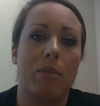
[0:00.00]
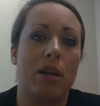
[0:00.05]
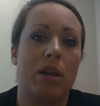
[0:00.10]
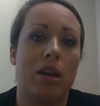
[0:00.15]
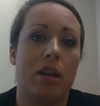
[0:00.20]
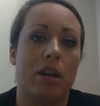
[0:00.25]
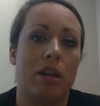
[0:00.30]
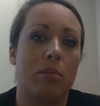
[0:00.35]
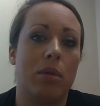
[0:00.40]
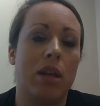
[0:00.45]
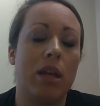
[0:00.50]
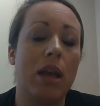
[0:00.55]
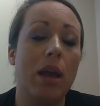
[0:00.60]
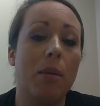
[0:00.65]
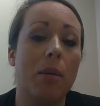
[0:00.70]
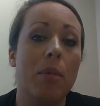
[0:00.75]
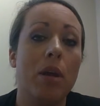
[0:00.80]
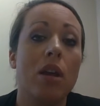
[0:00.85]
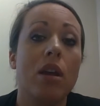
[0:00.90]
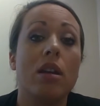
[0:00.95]
and 9
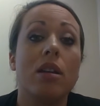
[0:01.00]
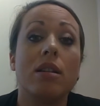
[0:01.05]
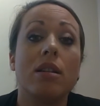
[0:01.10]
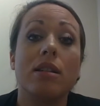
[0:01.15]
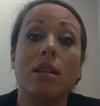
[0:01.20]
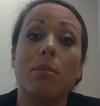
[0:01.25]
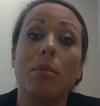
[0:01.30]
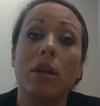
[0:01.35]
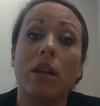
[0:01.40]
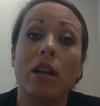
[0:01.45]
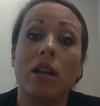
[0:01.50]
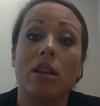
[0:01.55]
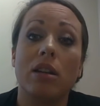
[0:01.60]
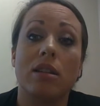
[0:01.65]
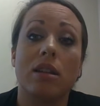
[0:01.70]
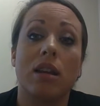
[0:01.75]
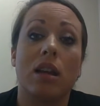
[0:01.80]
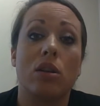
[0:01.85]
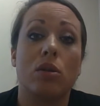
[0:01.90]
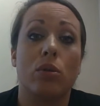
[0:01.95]
p.m., somebody to
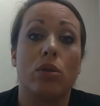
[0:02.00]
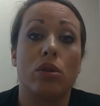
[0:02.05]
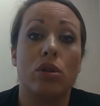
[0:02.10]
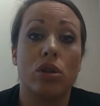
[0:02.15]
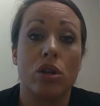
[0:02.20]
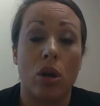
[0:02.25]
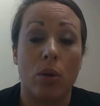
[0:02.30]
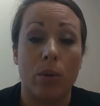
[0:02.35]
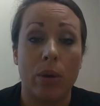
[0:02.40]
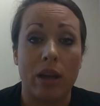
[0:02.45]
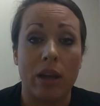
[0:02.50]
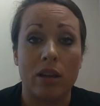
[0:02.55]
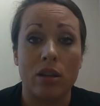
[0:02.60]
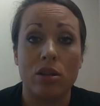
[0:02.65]
schedule the showing.